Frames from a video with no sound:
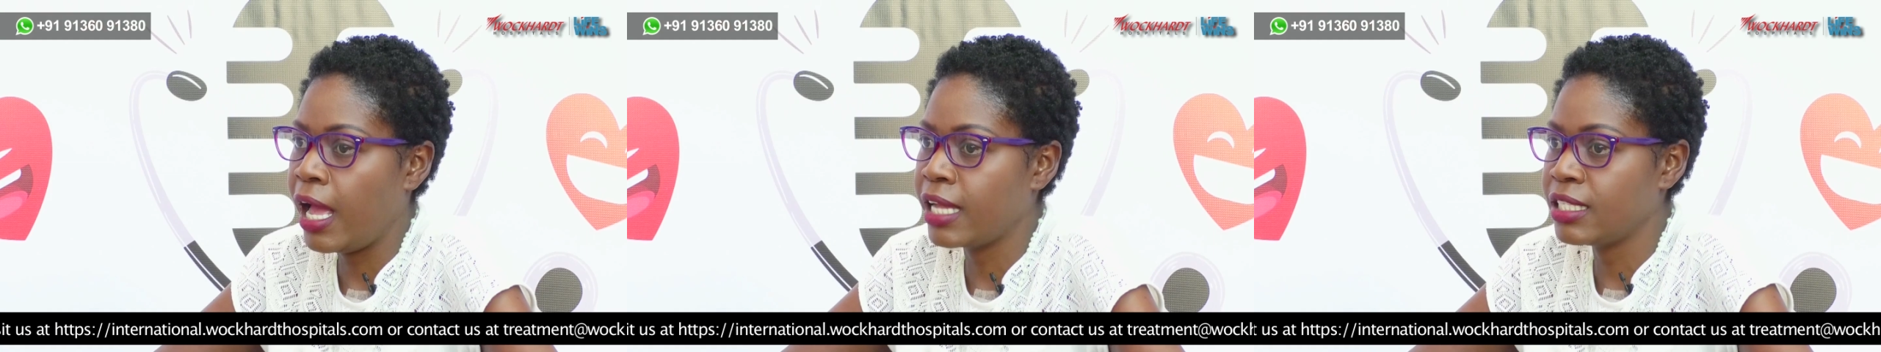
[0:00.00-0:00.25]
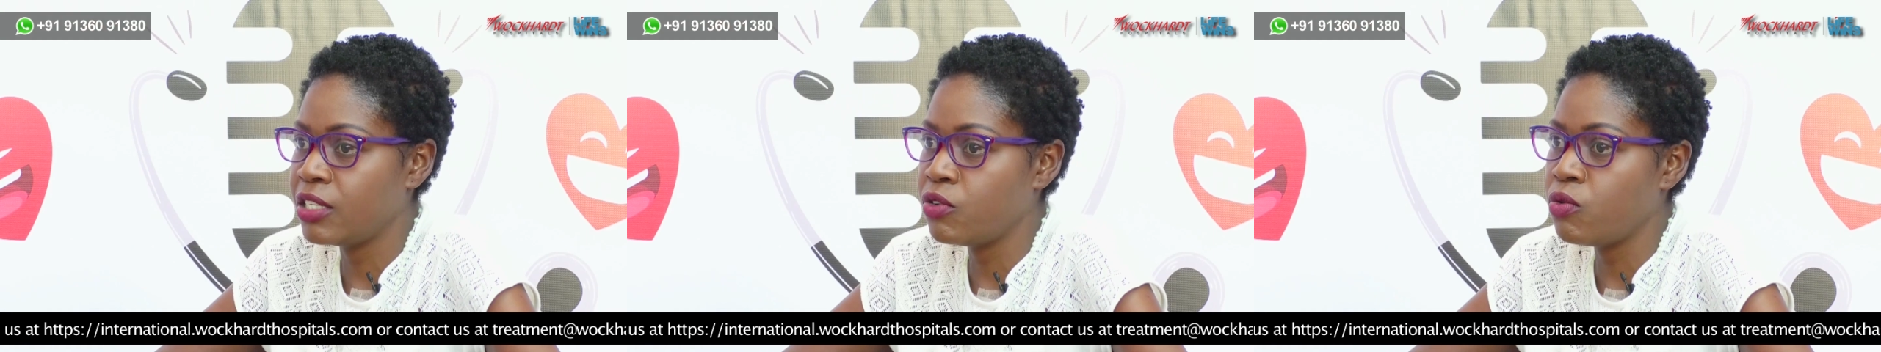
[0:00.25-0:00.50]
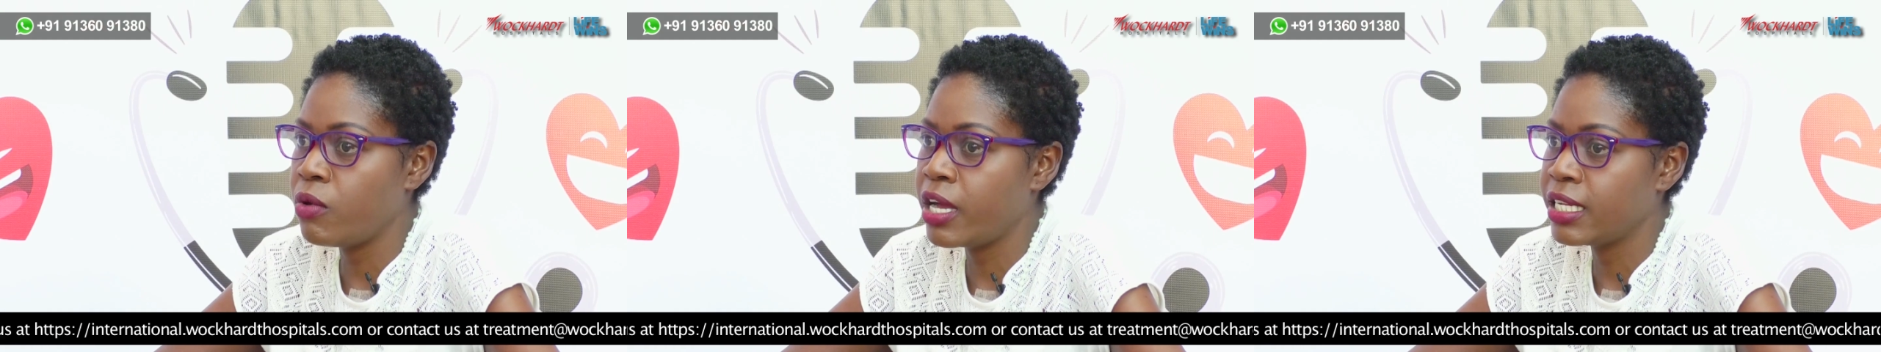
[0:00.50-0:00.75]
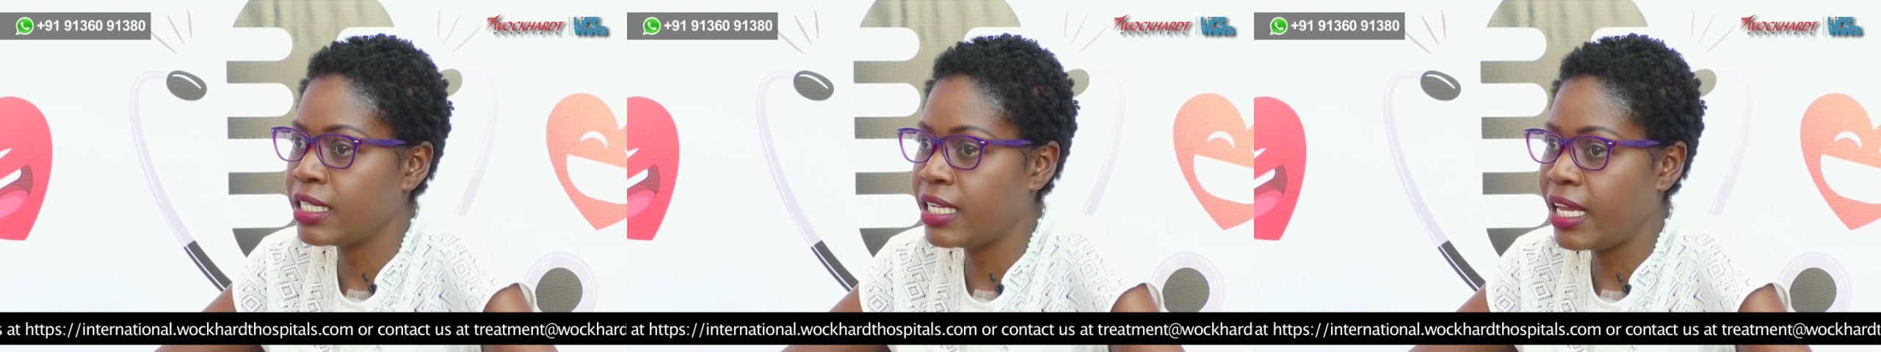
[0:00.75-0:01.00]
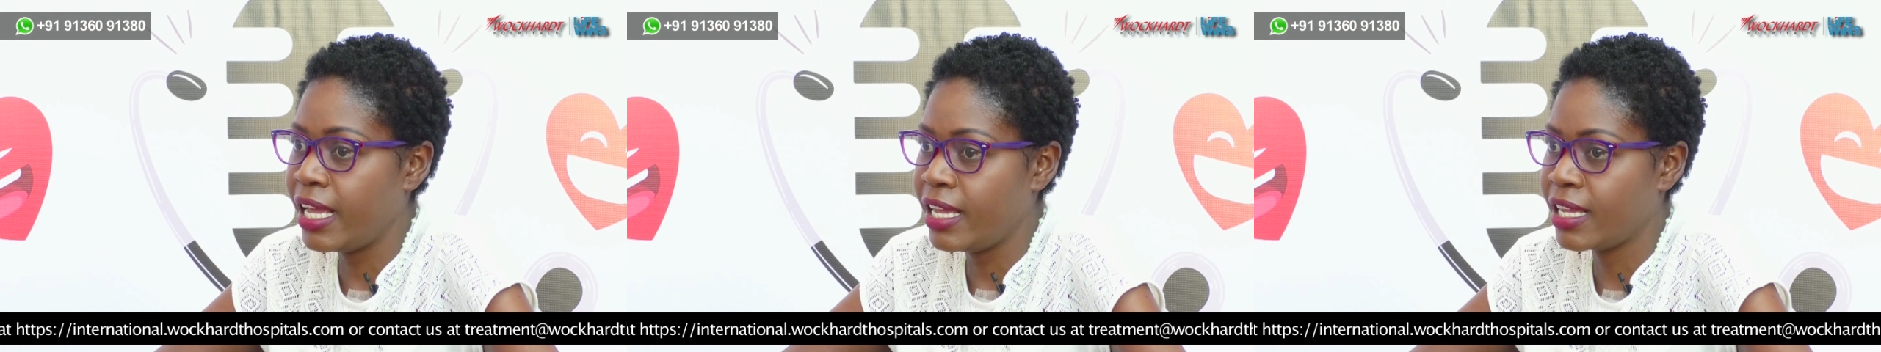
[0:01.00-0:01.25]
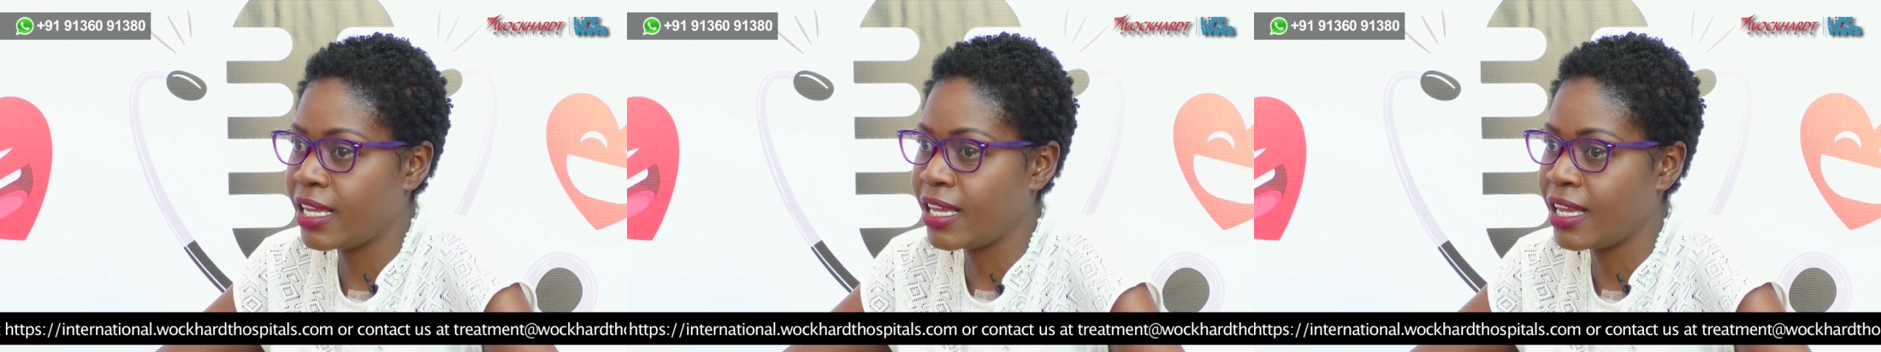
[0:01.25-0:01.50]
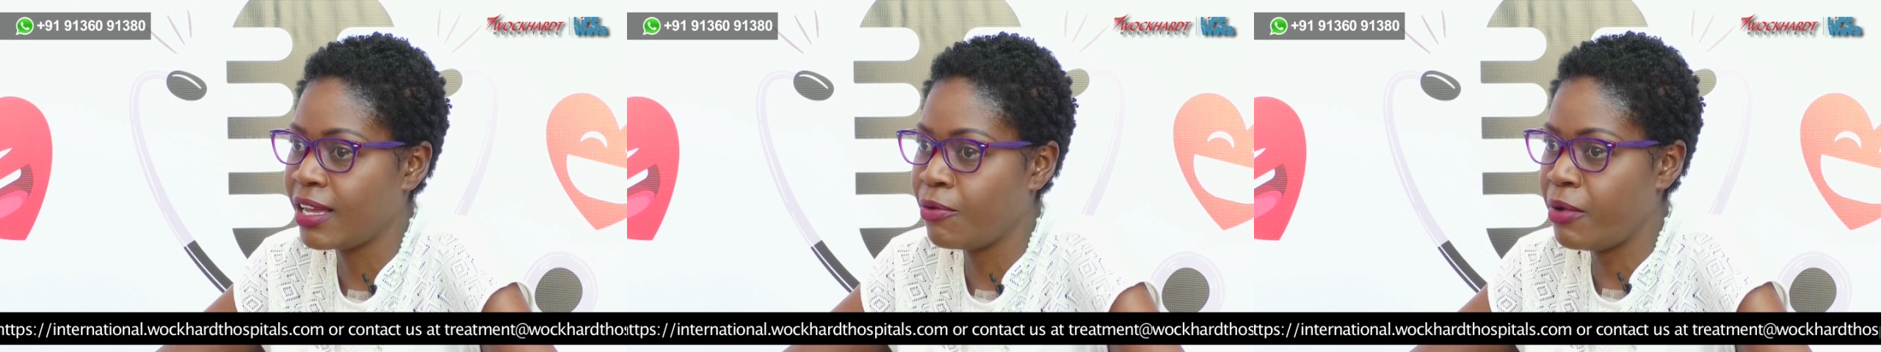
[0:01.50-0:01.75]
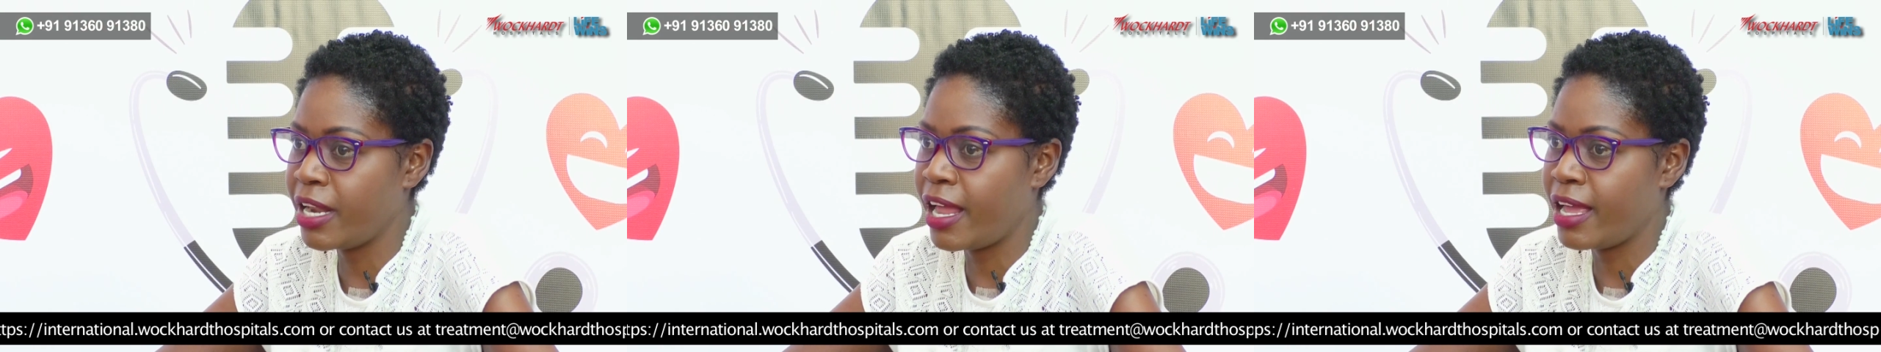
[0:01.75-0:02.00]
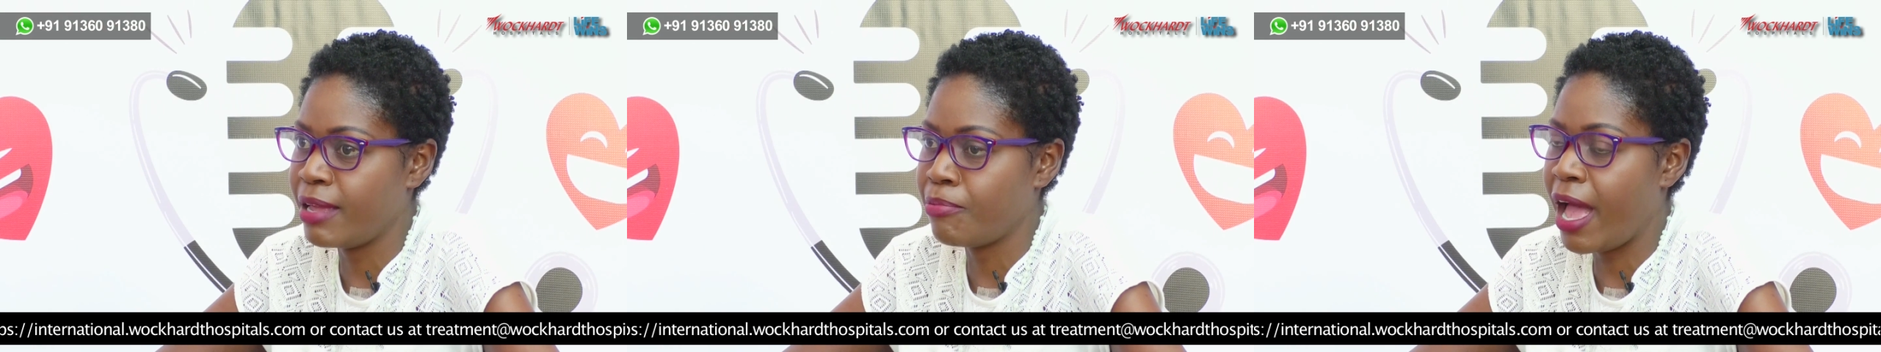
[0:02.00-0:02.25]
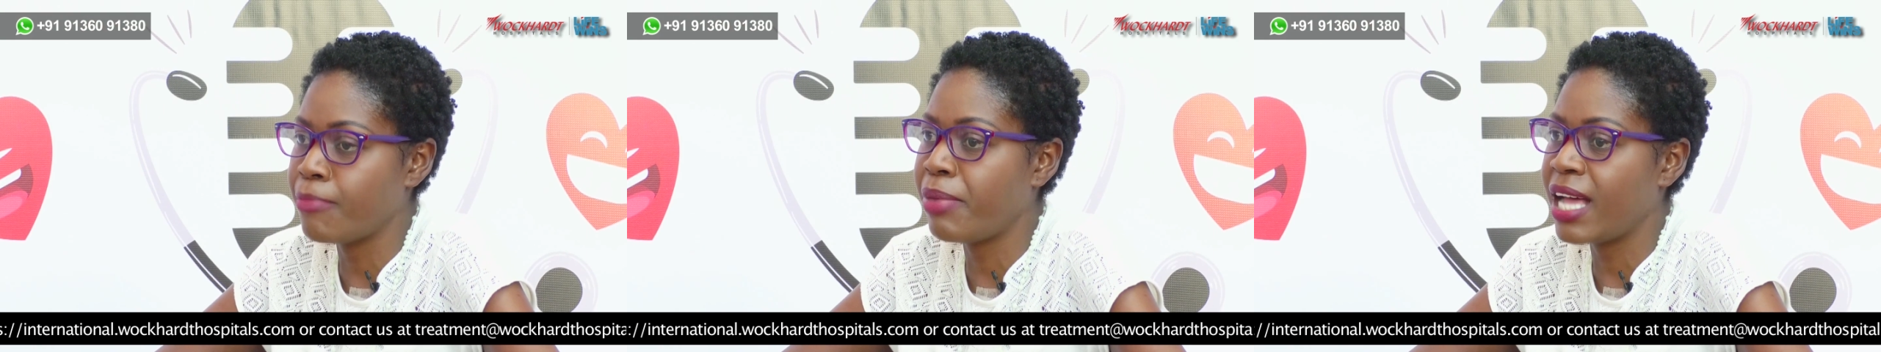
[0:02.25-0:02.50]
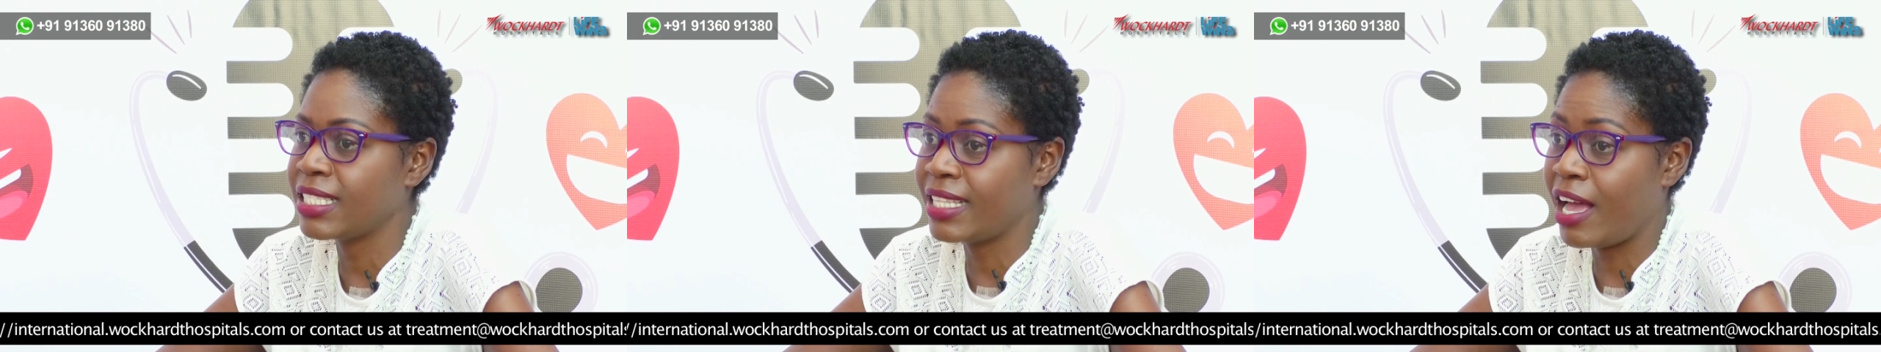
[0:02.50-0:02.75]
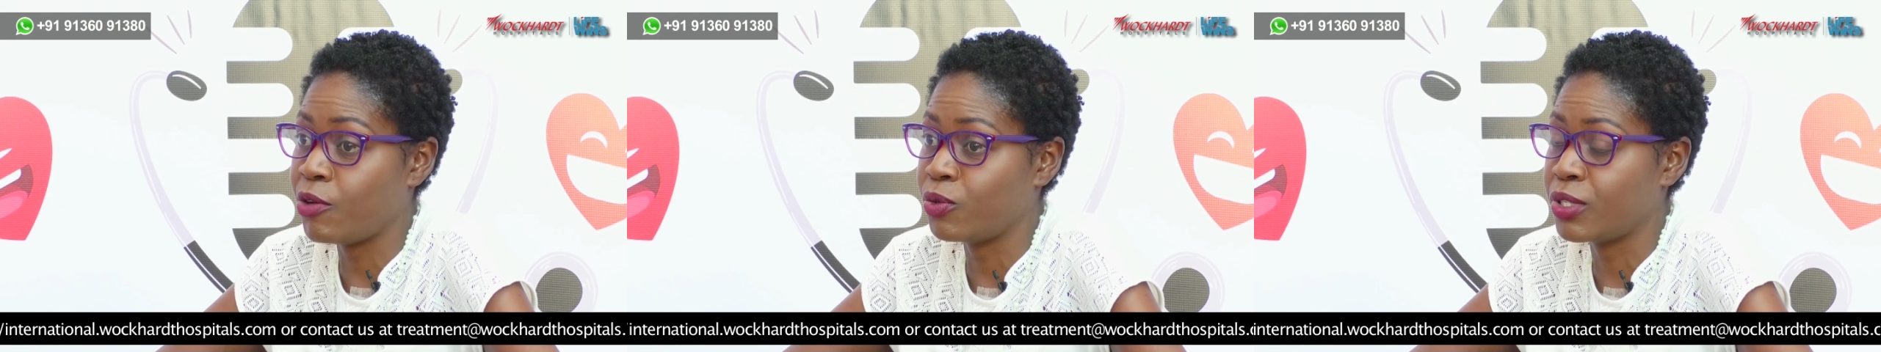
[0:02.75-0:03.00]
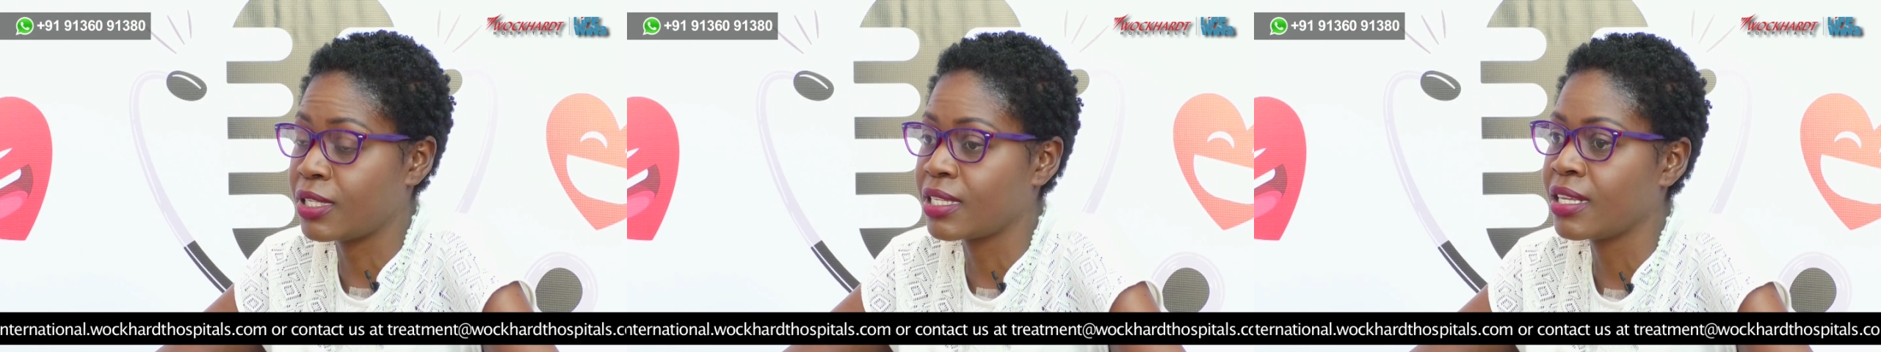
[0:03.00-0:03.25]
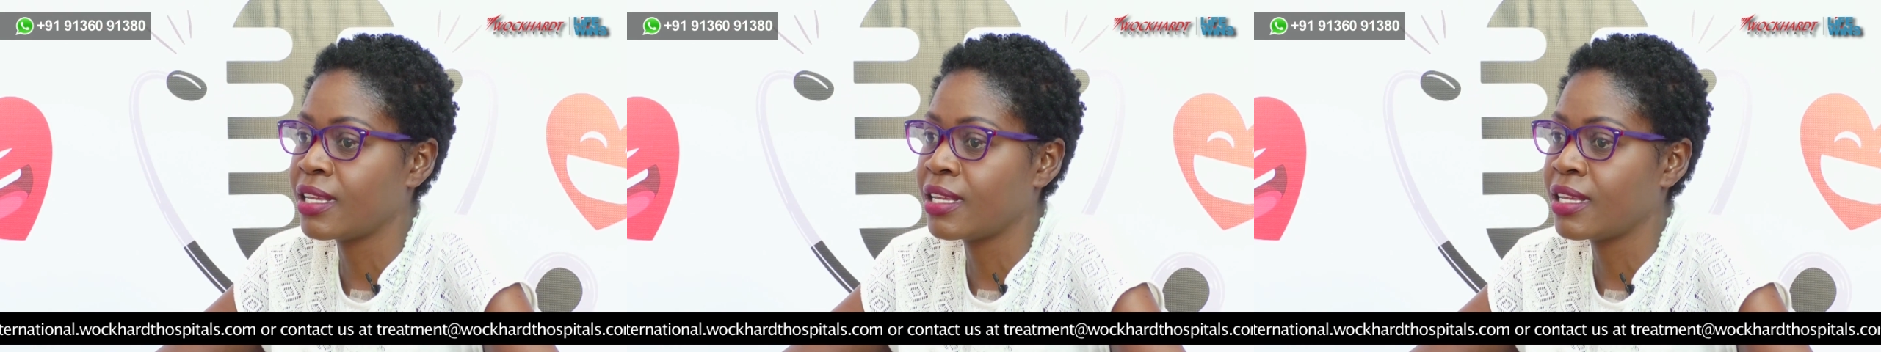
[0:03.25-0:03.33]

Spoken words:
Until one day when I passed out.